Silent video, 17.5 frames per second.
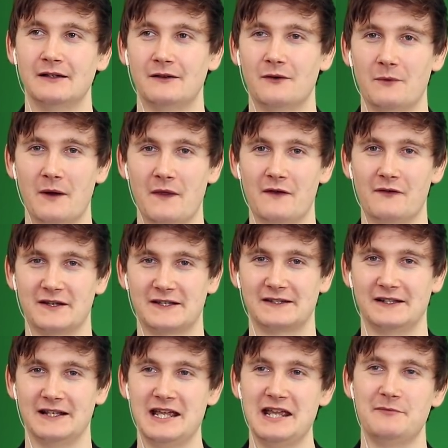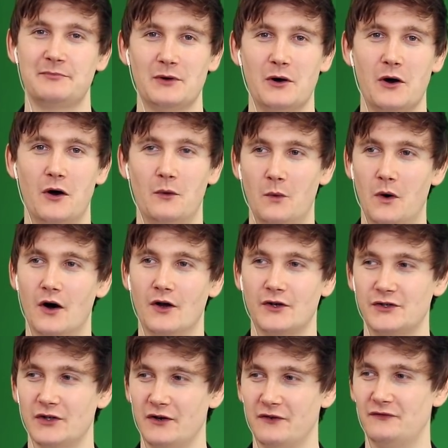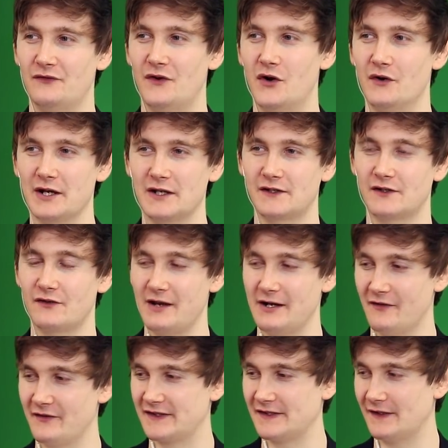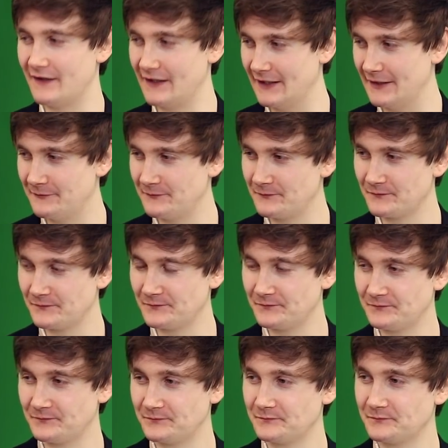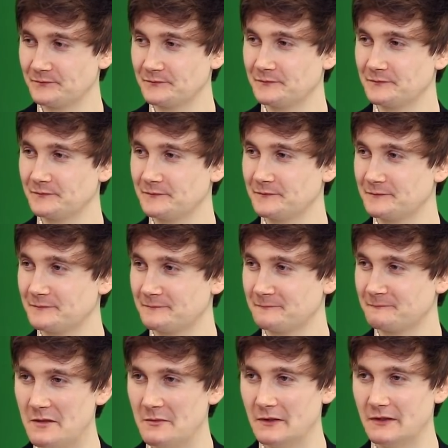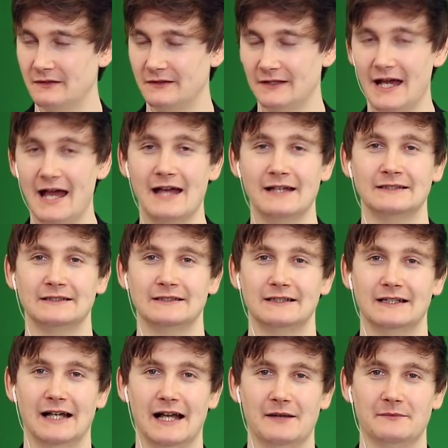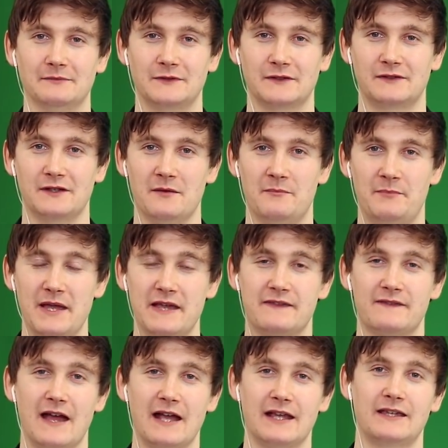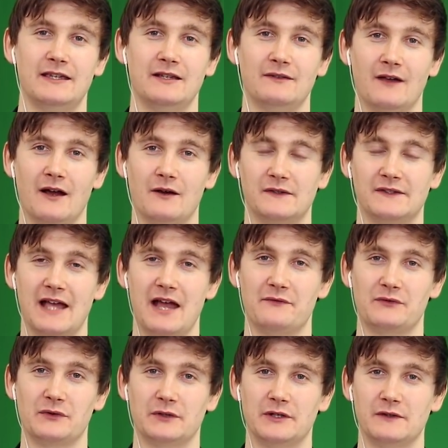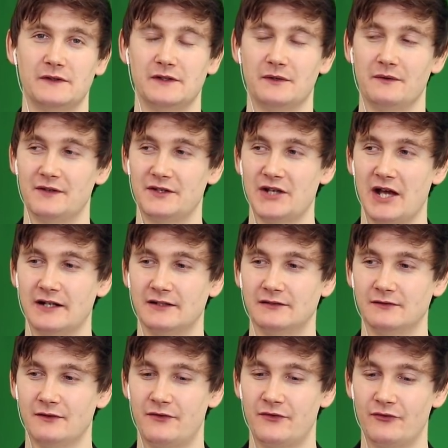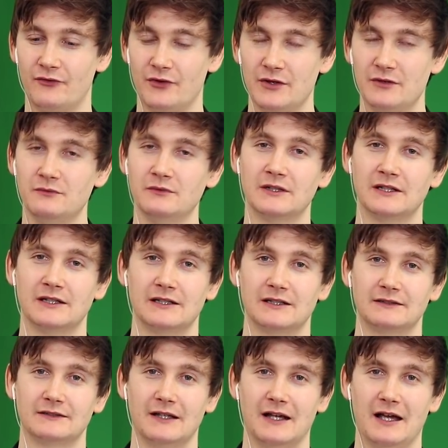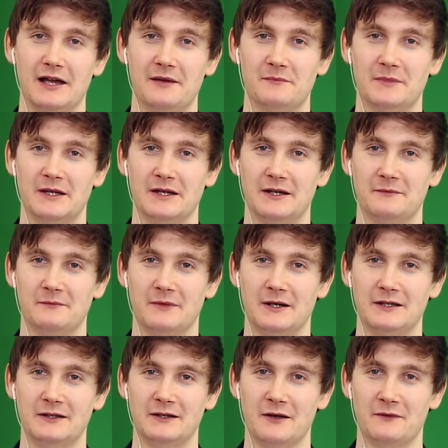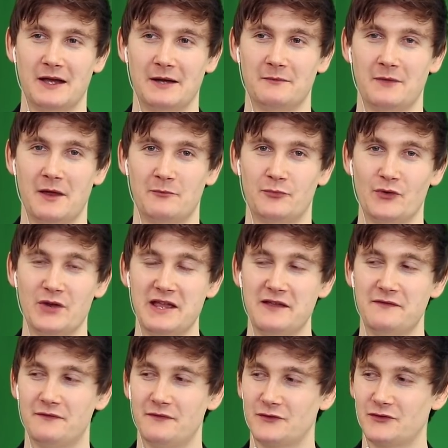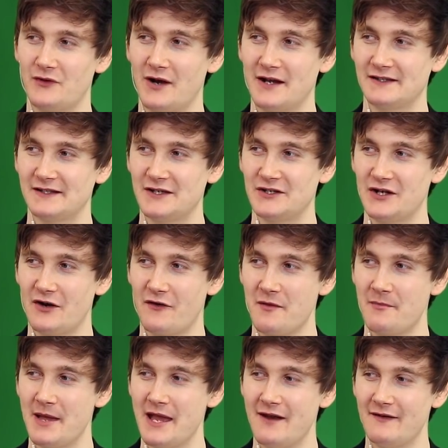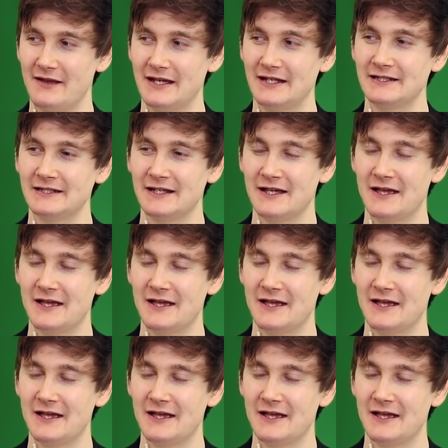when they're asleep or watch on a 4-inch screen on the toilet. Well, yeah. Just a big thank you, though, to everyone who stuck with the channel through, that brief transitionary period